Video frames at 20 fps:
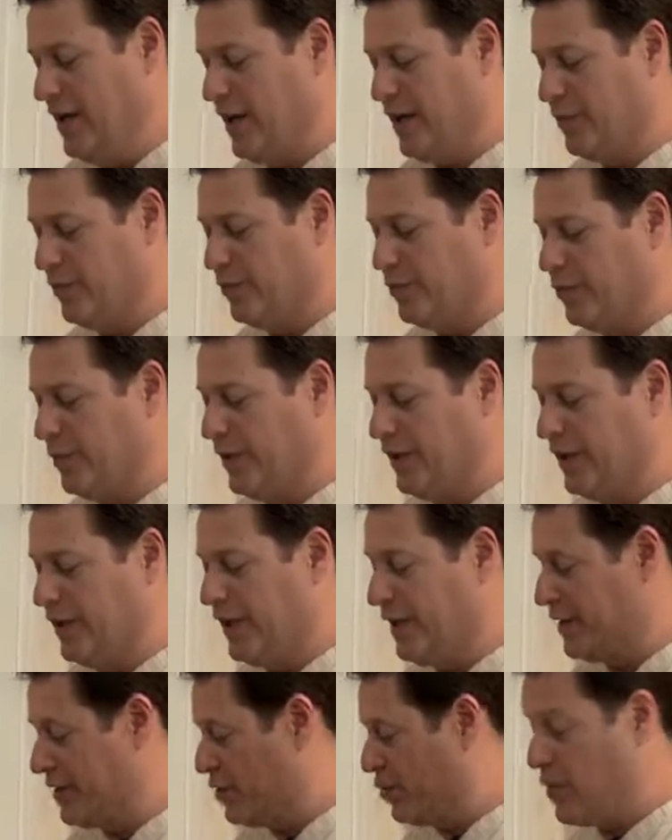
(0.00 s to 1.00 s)
it
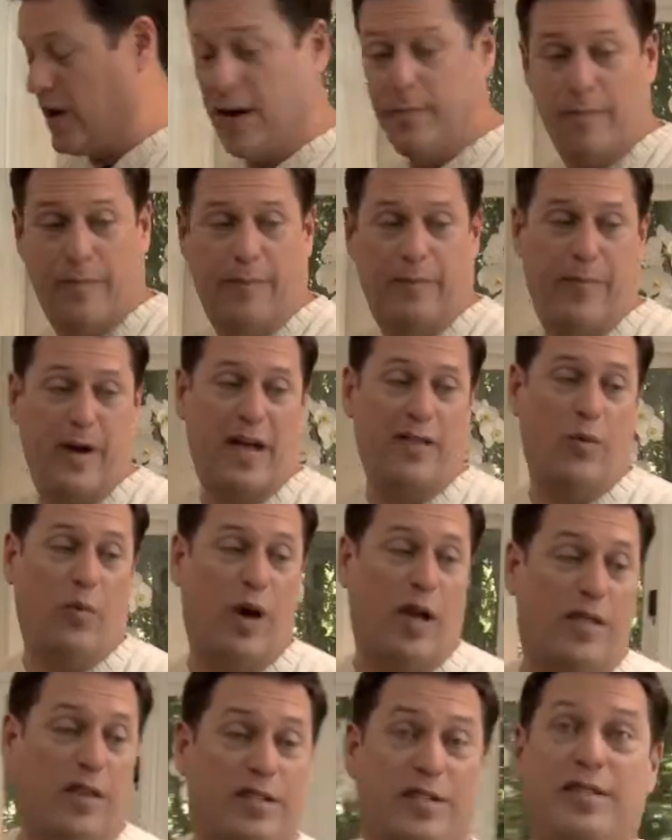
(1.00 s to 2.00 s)
really is great. By the
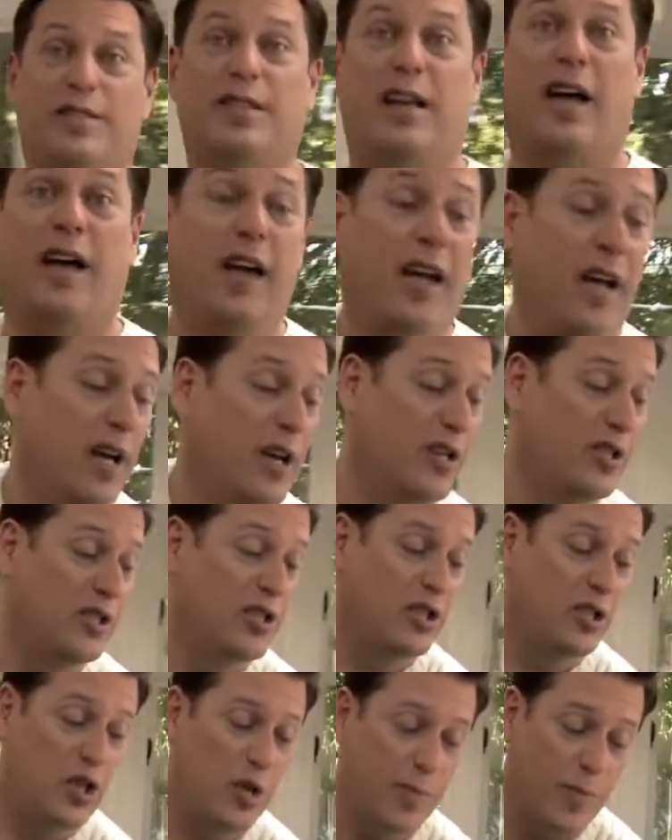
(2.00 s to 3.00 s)
way, this is a
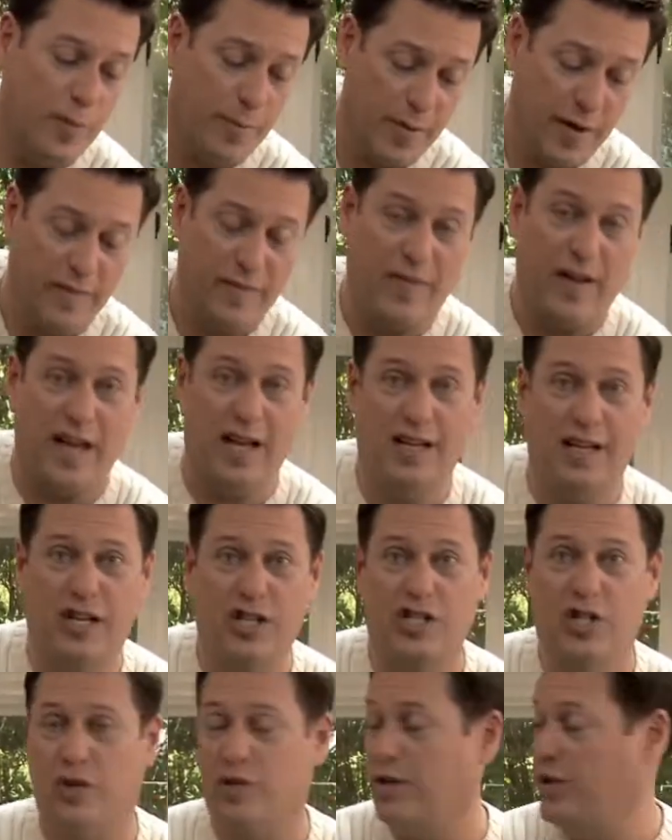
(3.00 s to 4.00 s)
super buffet
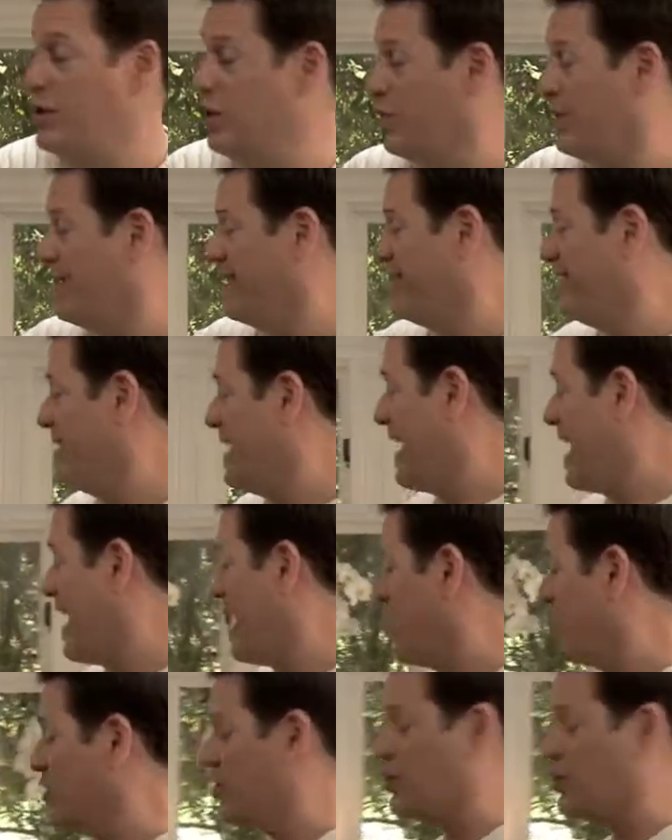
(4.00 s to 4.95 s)
dish. You can do an entire